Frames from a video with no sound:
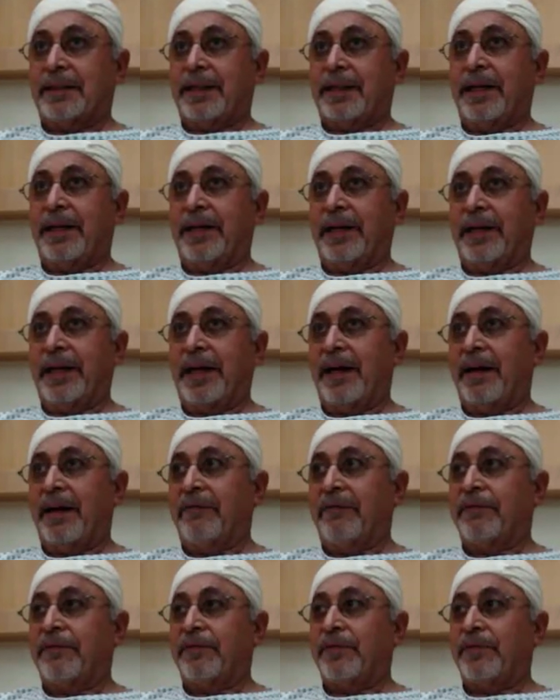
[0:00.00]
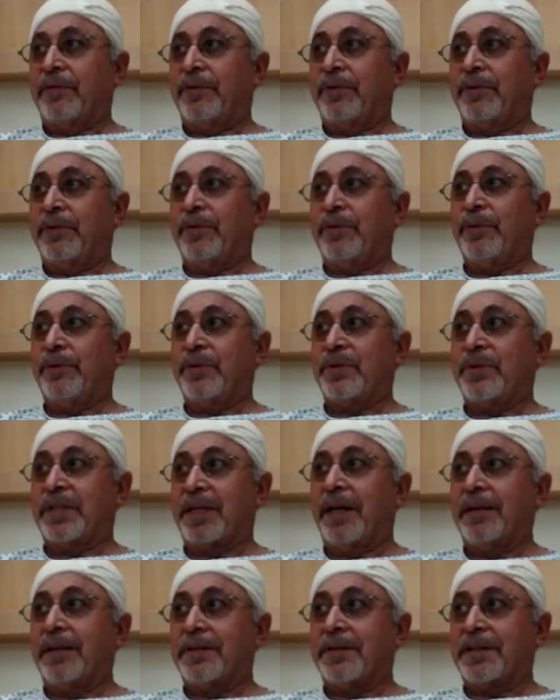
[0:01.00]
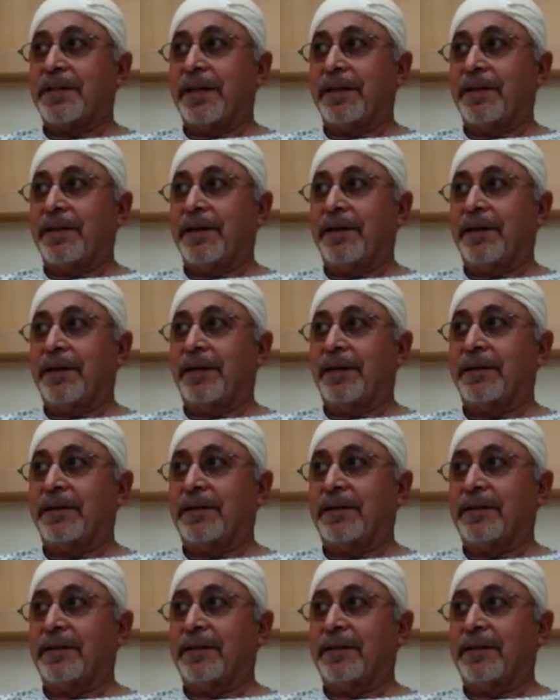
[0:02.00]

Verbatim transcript: and I have two sons that they are